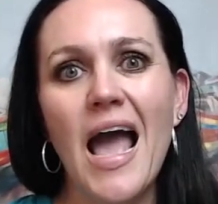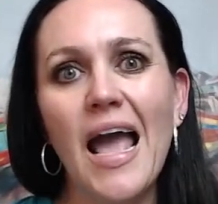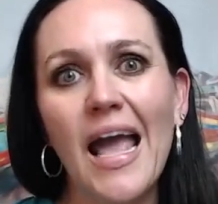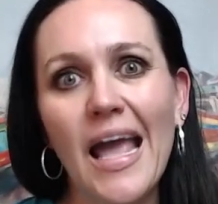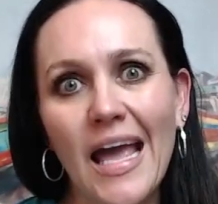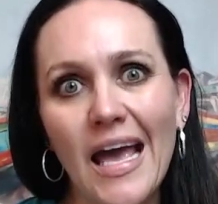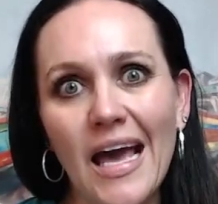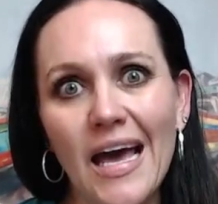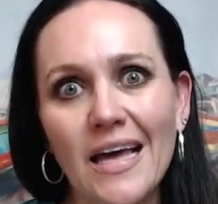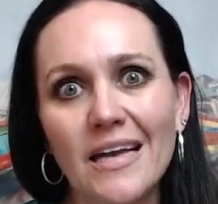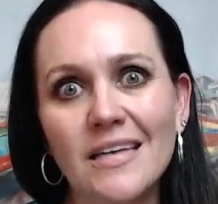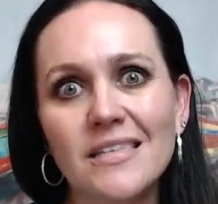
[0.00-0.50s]

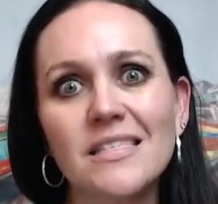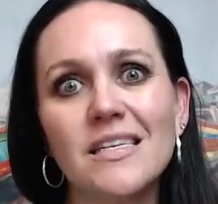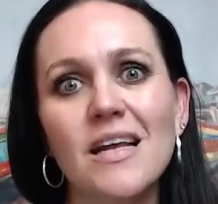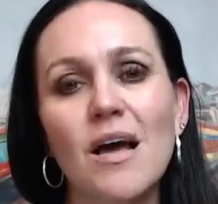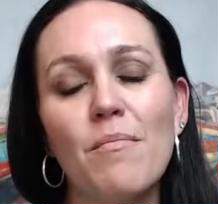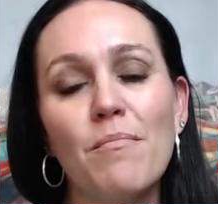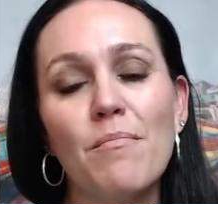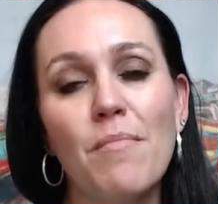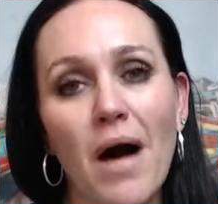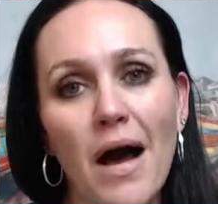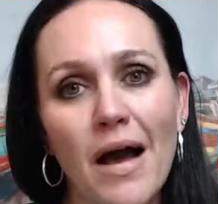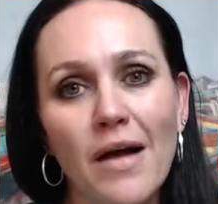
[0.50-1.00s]
And
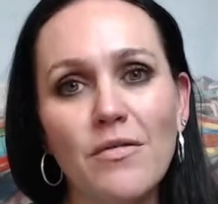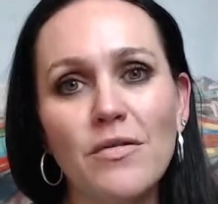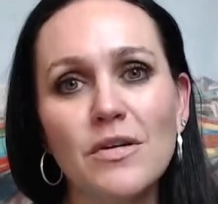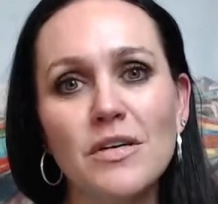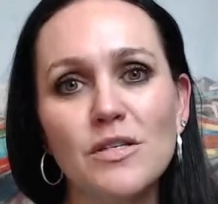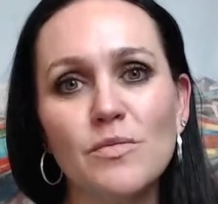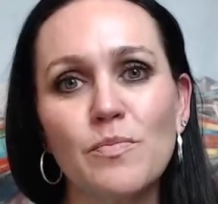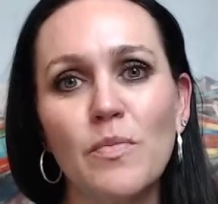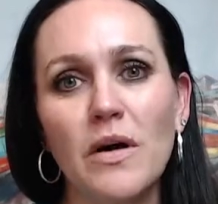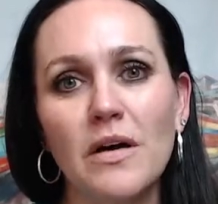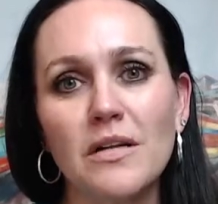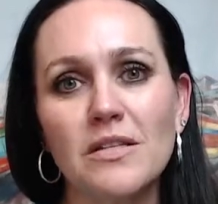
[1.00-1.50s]
my
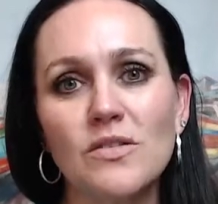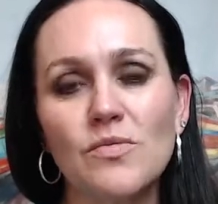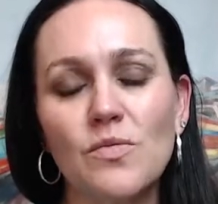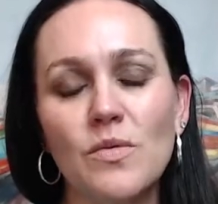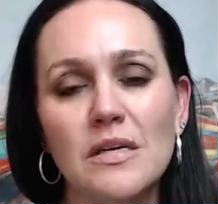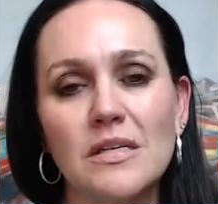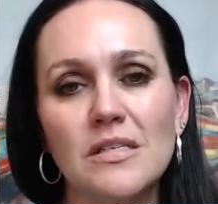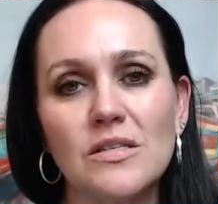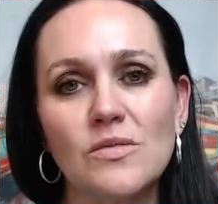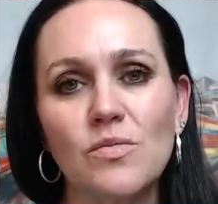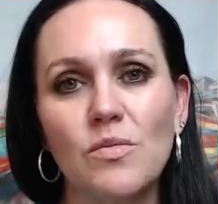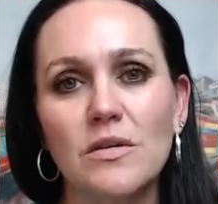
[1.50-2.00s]
response
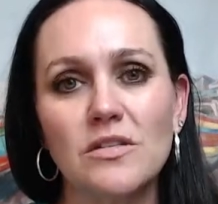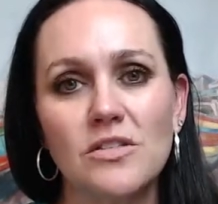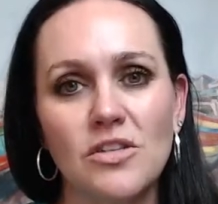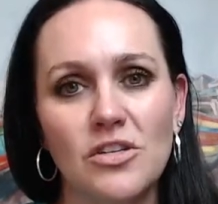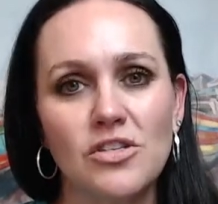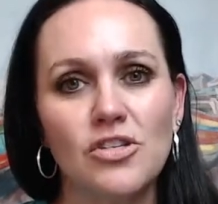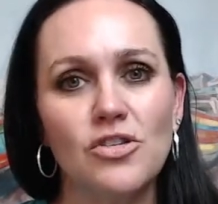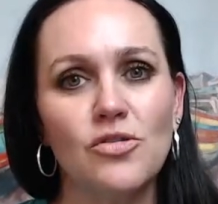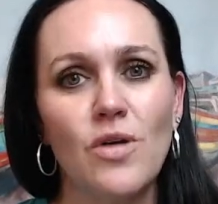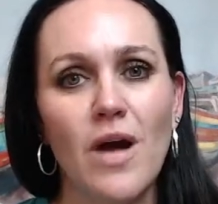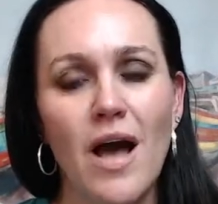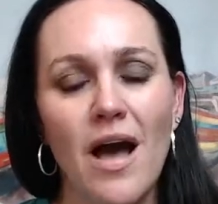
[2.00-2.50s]
was, well,
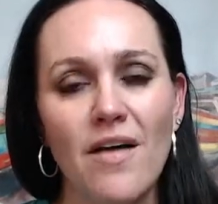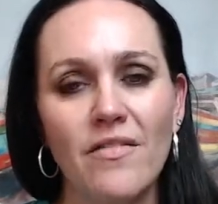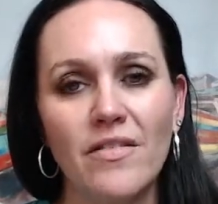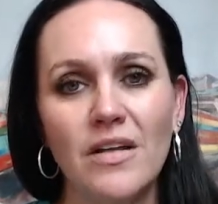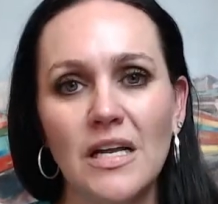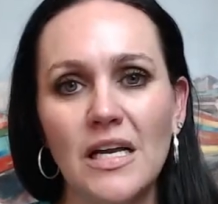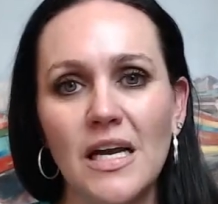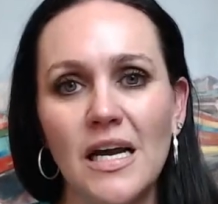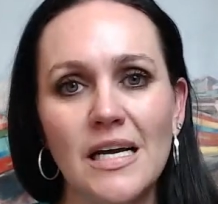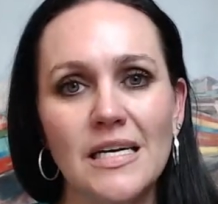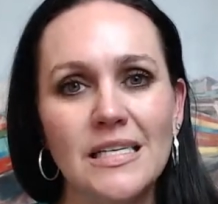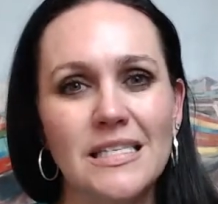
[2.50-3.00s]
did you have
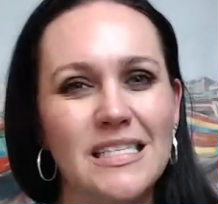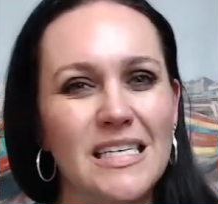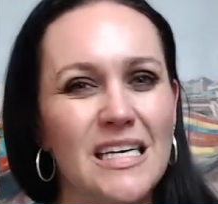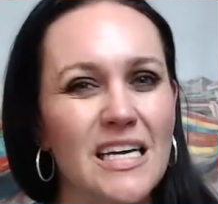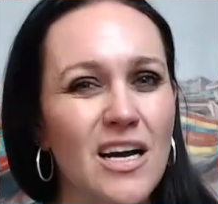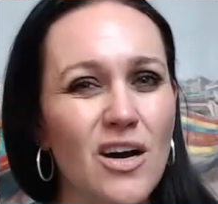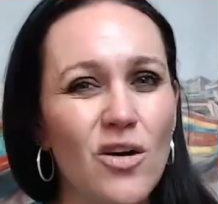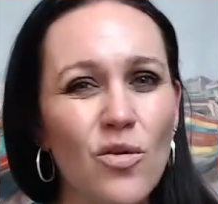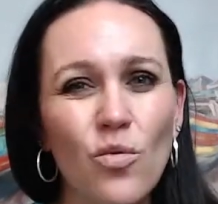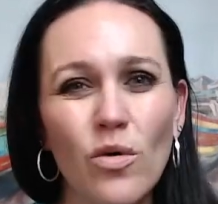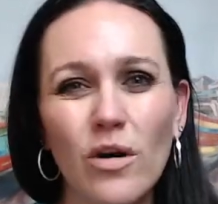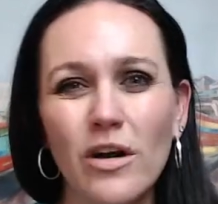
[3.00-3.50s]
any idea?